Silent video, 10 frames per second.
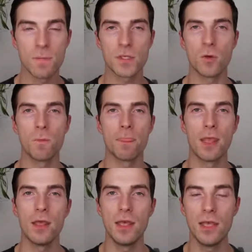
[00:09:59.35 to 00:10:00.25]
So
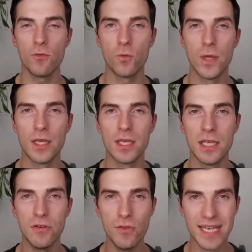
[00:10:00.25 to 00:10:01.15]
if we
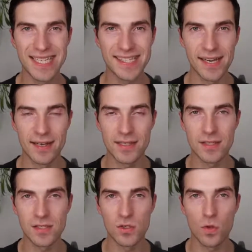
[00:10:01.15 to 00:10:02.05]
give insight
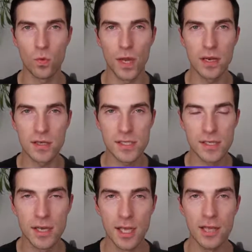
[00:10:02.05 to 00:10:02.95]
to the waiters,
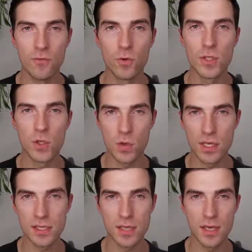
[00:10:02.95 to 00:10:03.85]
if we do
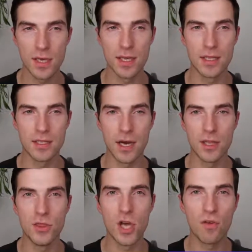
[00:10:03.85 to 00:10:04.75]
this in
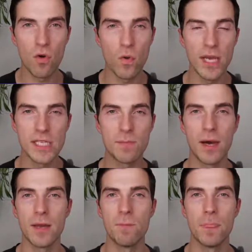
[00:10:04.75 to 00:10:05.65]
novel ways
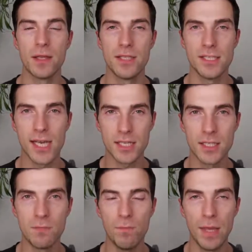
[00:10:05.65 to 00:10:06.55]
by
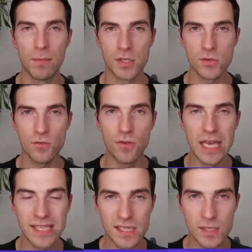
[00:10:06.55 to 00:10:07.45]
detecting people's
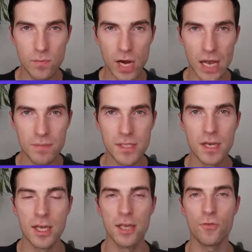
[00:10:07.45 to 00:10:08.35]
faces, perhaps,
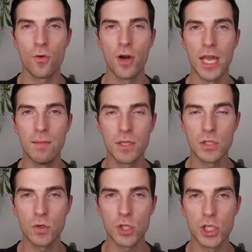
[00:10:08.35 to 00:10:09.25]
if we're able
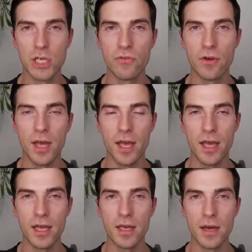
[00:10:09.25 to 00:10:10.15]
to achieve
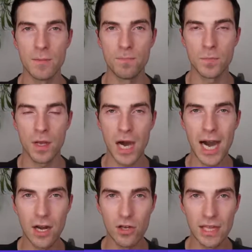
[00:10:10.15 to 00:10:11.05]
a
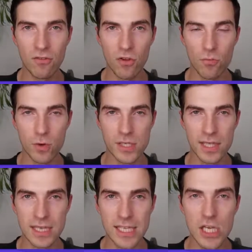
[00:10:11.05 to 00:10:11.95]
higher level of
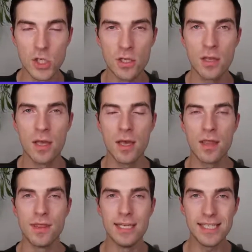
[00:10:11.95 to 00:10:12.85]
personalization,
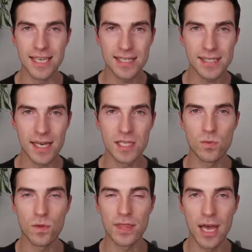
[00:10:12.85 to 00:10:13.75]
these insights
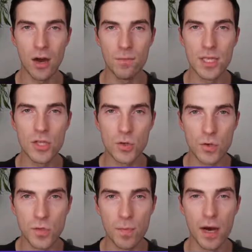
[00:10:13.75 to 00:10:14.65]
would now be
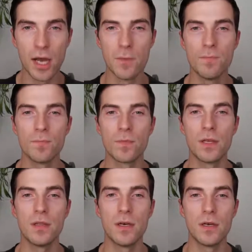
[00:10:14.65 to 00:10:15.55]
used by
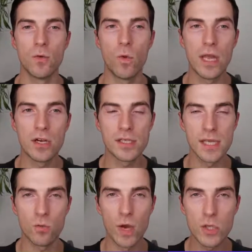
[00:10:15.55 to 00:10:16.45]
the waiters
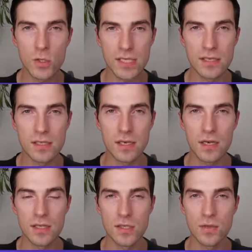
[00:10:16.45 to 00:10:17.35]
and waitresses
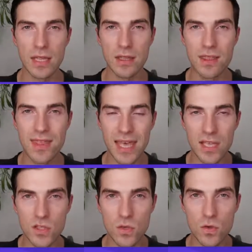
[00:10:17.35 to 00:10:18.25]
so that they
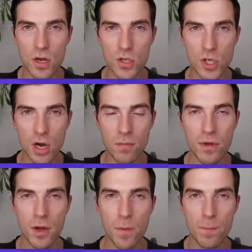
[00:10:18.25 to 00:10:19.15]
can do their job
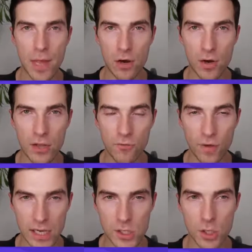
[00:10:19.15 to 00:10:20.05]
better and
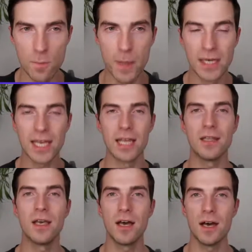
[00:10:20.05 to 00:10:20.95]
faster. And again,
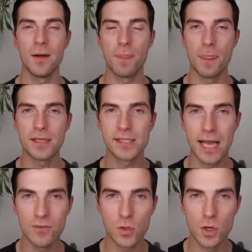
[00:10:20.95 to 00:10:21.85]
this
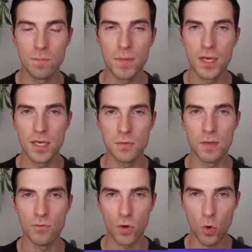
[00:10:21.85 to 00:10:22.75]
live stream is
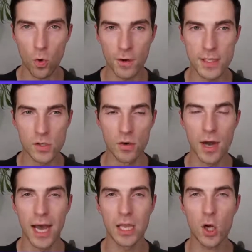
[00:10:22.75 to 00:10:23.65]
being recorded, so
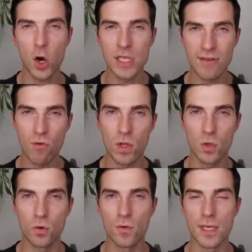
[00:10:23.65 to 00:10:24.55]
I encourage everyone
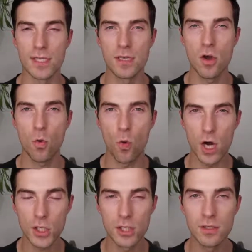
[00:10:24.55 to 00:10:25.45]
who is
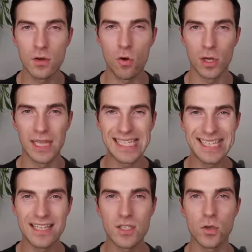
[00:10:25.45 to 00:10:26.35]
watching or
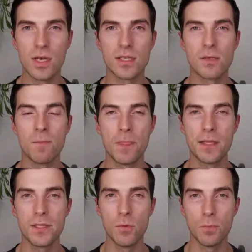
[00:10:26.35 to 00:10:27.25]
listening to this
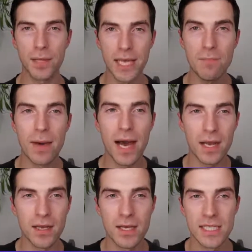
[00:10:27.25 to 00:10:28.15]
to play
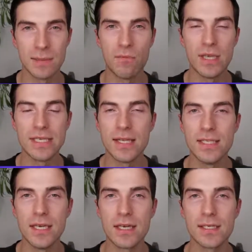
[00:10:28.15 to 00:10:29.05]
back some of these
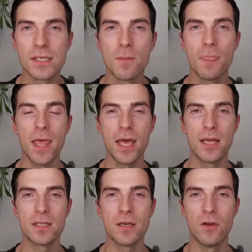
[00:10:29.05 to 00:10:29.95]
ideas,
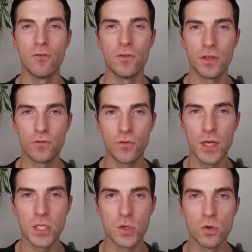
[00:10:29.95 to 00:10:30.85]
and feel free
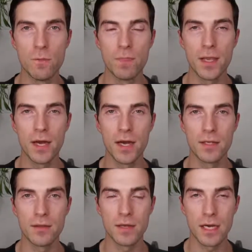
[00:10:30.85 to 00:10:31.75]
to
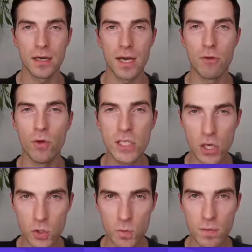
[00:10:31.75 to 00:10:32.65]
reach
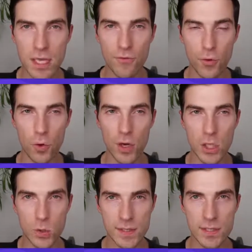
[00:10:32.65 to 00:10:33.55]
out to me if you're
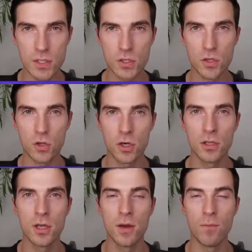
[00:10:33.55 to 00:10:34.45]
interested to
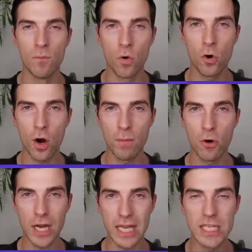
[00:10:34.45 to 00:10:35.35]
learn more
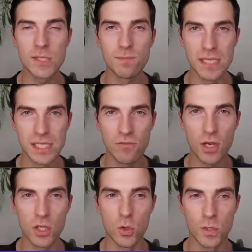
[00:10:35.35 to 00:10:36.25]
about any
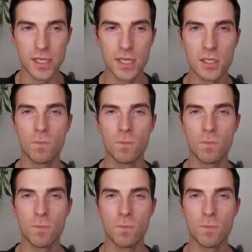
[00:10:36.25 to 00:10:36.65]
specific use case.